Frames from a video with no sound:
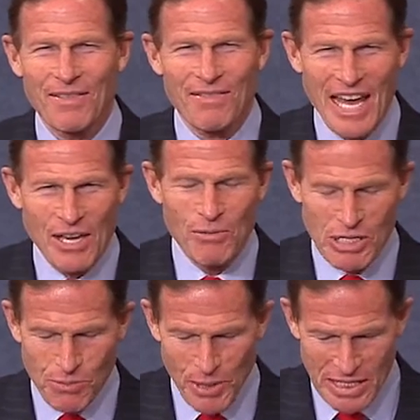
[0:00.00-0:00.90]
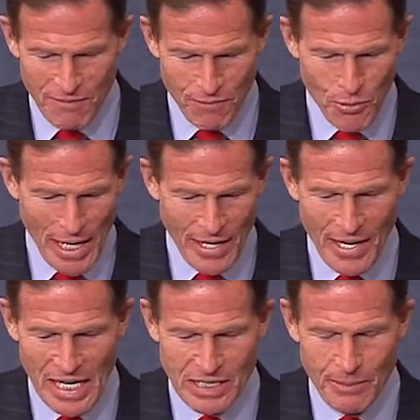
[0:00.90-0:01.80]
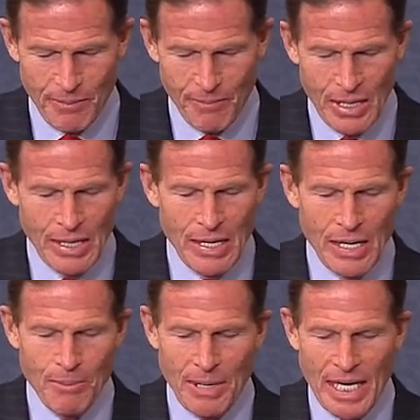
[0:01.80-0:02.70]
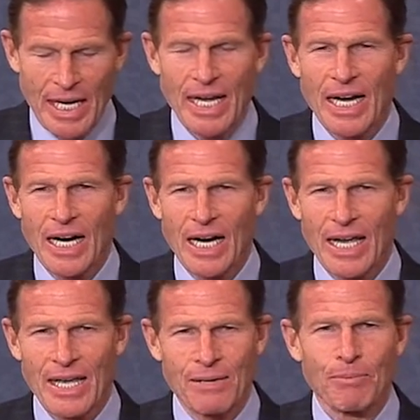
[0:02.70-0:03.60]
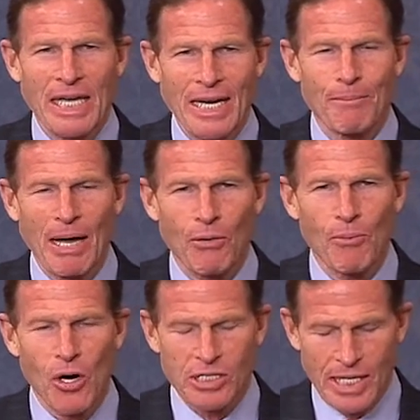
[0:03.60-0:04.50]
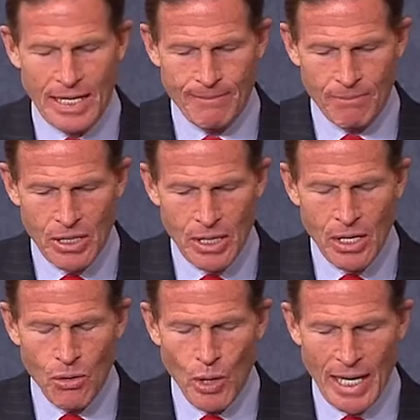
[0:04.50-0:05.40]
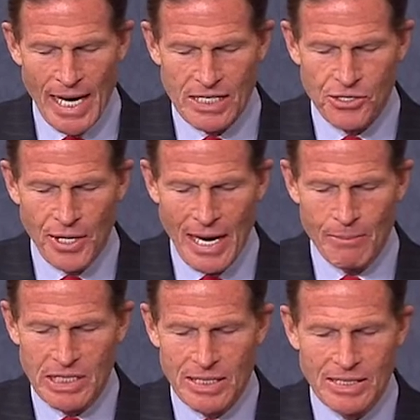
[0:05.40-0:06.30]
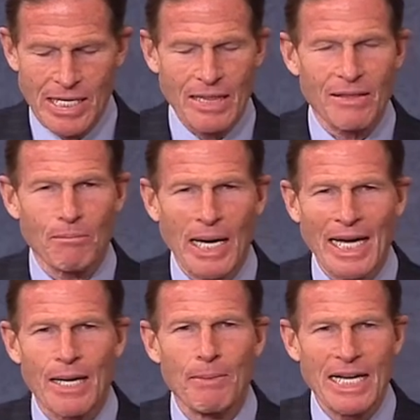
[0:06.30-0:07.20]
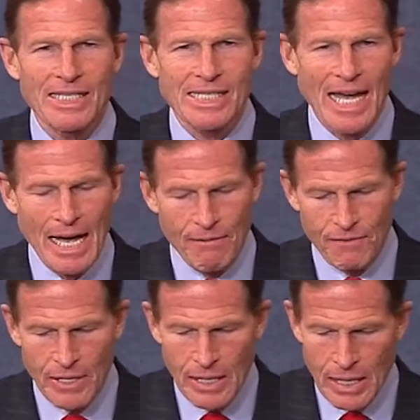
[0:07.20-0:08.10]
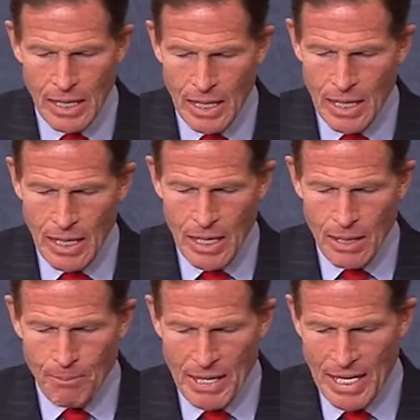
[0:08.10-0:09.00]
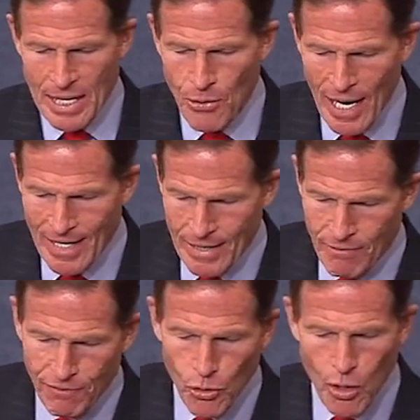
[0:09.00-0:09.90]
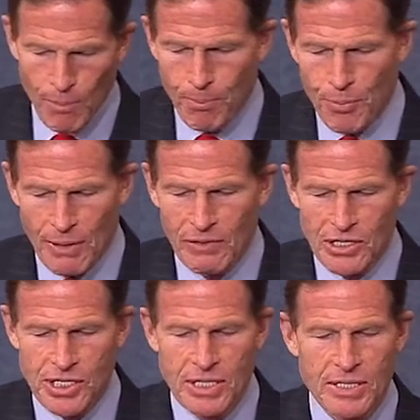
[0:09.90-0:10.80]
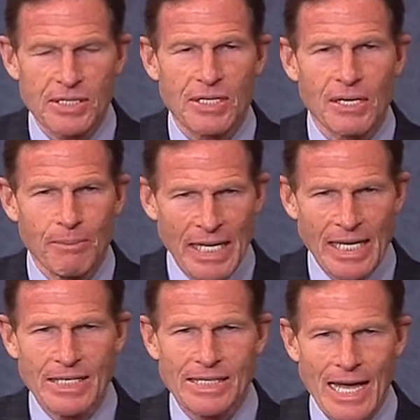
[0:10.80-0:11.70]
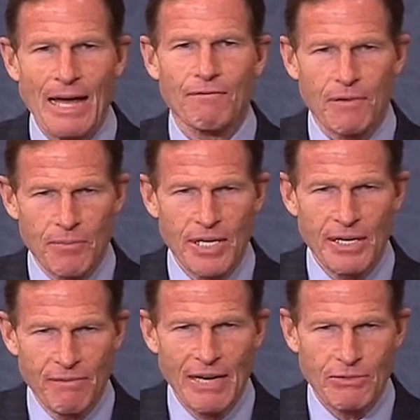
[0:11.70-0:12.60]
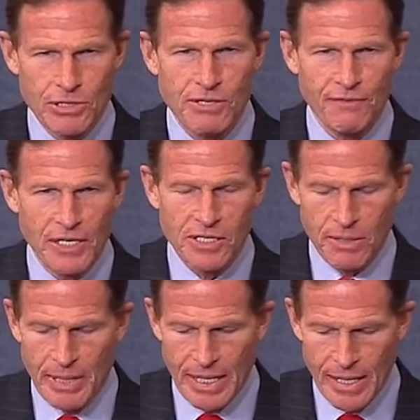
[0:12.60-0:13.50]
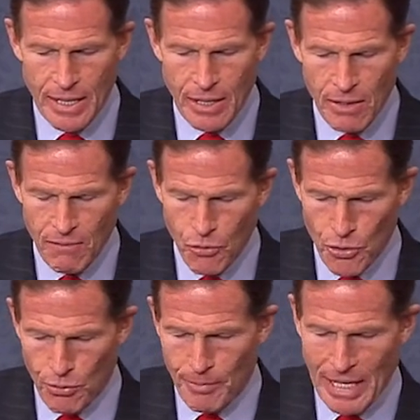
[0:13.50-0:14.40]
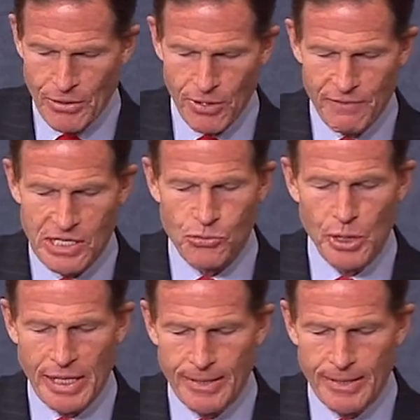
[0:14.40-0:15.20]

thank you, Mr. President, for recognizing me. In beginning my remarks, I want to ask unanimous consent that my committee staff be granted floor privileges, the committee staff from the Veterans Affairs Committee, for the remainder of this week.